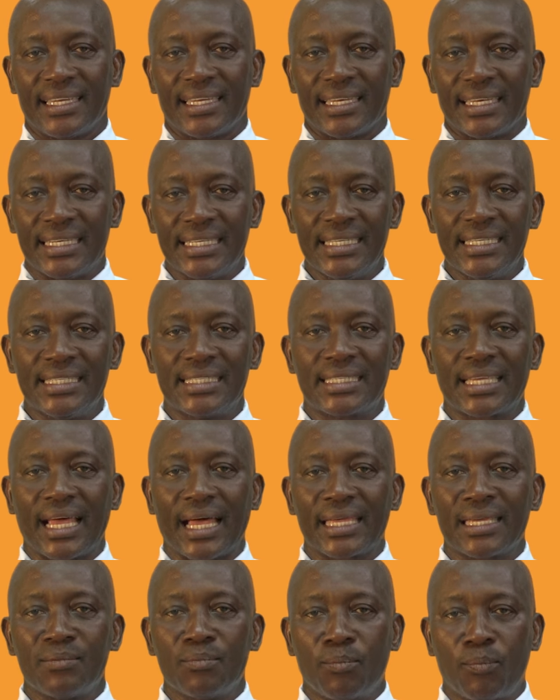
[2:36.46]
These
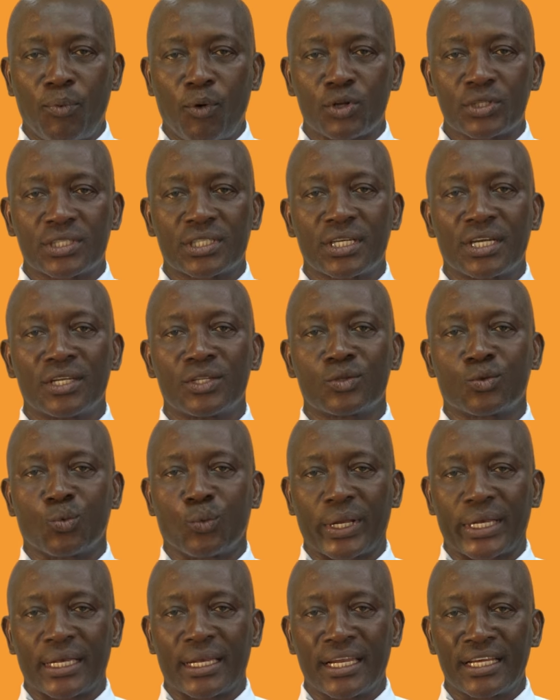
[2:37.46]
are important
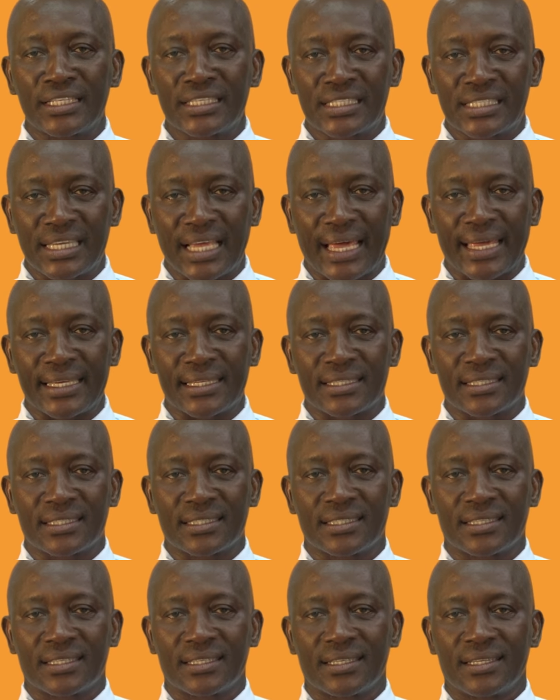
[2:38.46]
wetland
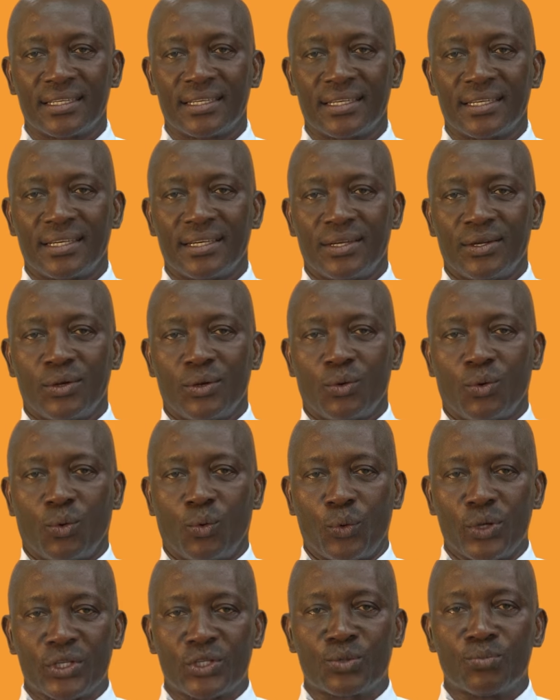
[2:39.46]
sites
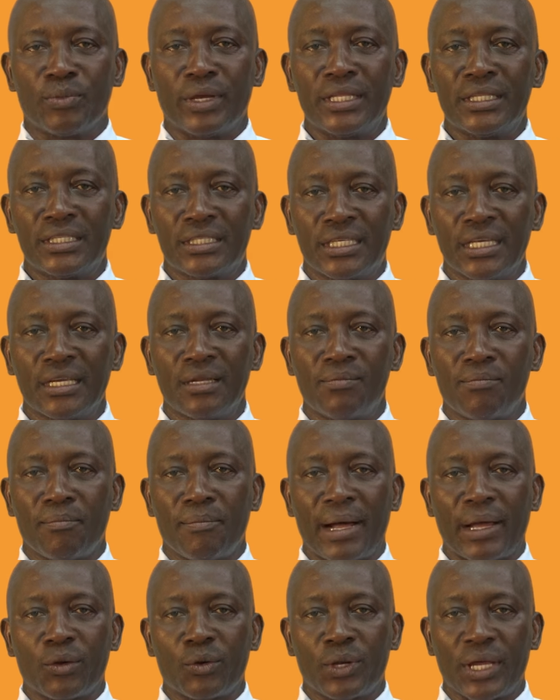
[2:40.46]
which maintain
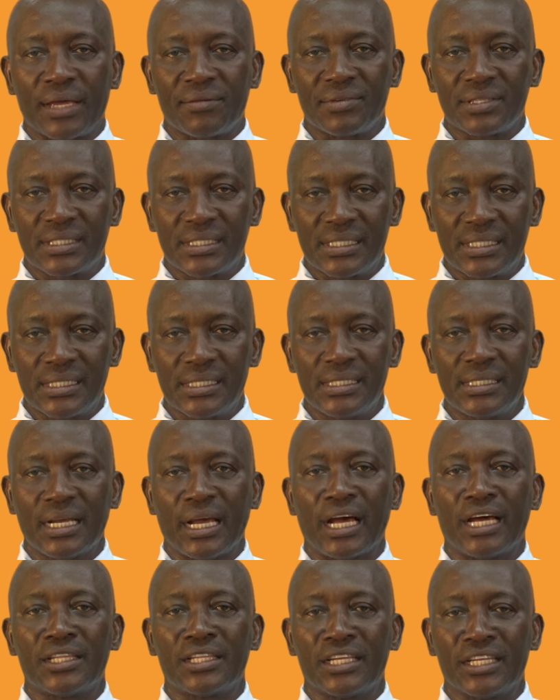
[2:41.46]
biodiversity
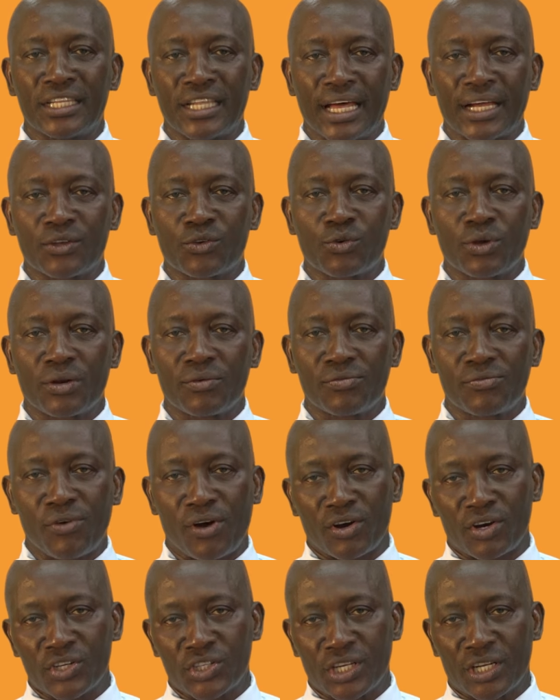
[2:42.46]
and the natural
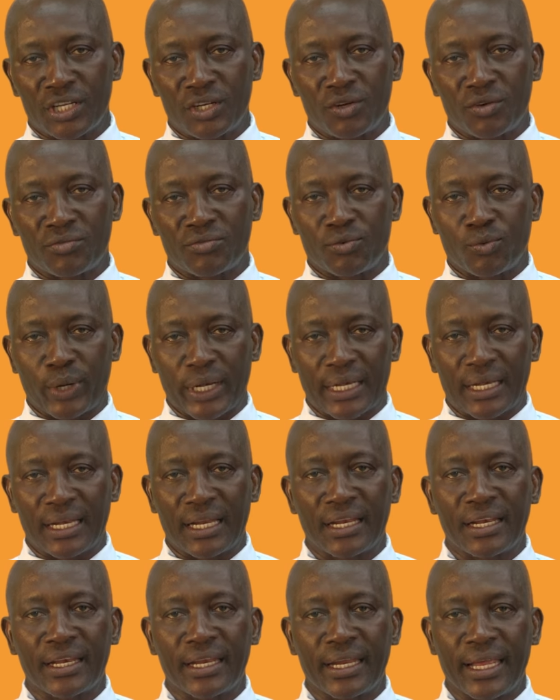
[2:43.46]
functioning of
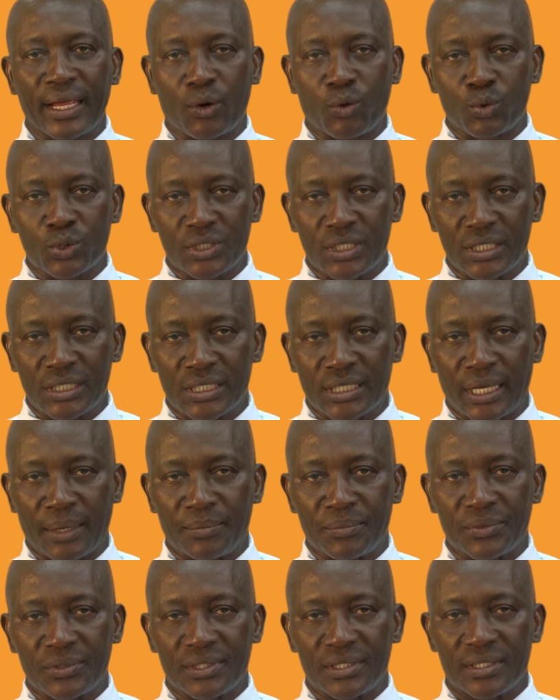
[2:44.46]
wetland
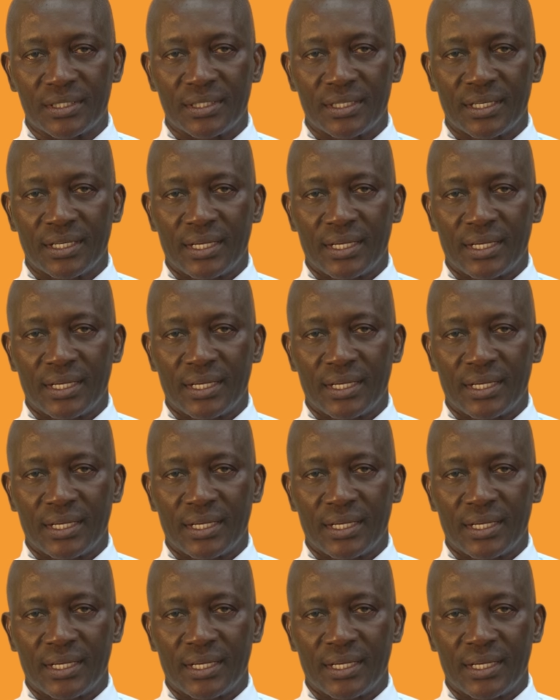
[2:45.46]
ecosystems.